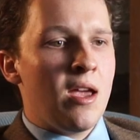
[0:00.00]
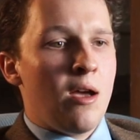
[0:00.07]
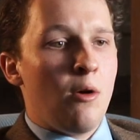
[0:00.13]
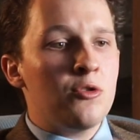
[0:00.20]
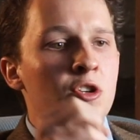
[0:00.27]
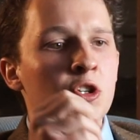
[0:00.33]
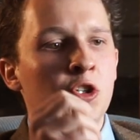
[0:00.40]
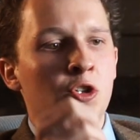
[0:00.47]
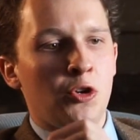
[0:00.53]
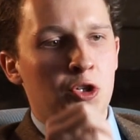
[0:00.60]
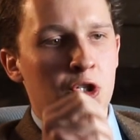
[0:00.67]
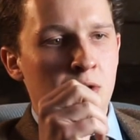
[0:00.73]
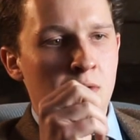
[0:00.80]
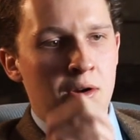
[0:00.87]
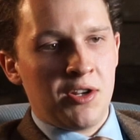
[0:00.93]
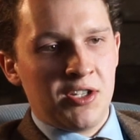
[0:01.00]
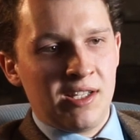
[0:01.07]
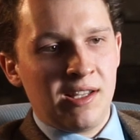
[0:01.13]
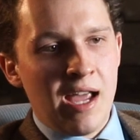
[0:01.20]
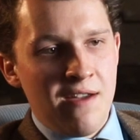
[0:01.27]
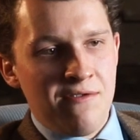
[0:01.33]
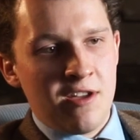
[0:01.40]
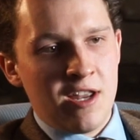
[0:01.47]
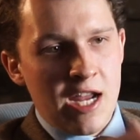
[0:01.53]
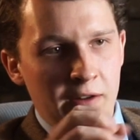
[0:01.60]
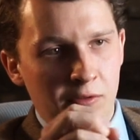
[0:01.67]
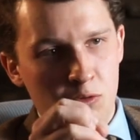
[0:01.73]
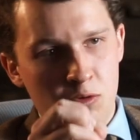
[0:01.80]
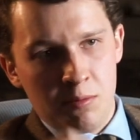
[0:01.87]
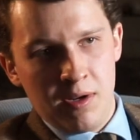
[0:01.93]
It was a curse throughout his life that
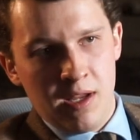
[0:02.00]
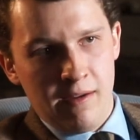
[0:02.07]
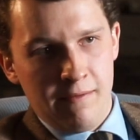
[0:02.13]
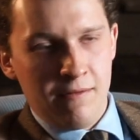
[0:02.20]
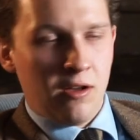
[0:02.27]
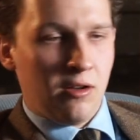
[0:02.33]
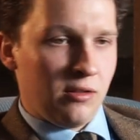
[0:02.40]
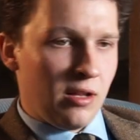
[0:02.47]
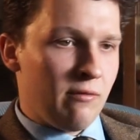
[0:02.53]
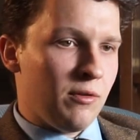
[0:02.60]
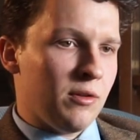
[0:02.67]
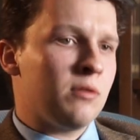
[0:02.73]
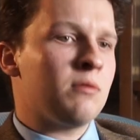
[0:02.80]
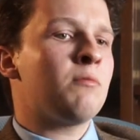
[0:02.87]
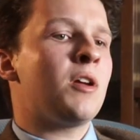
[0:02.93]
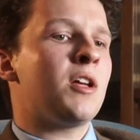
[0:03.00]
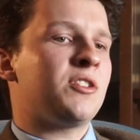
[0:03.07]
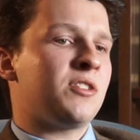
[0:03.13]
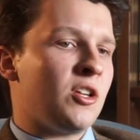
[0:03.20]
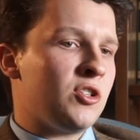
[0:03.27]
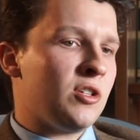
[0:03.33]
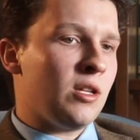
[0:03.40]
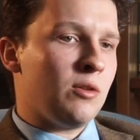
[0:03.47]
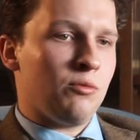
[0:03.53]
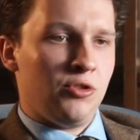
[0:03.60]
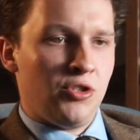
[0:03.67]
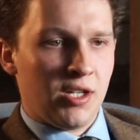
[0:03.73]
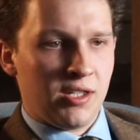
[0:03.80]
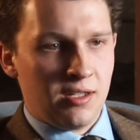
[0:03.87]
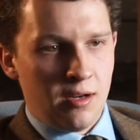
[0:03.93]
every woman he fell in love with essentially
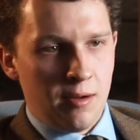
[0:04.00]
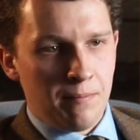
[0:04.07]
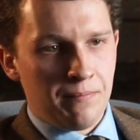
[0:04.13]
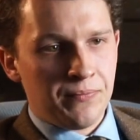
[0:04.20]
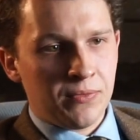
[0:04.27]
rejected him.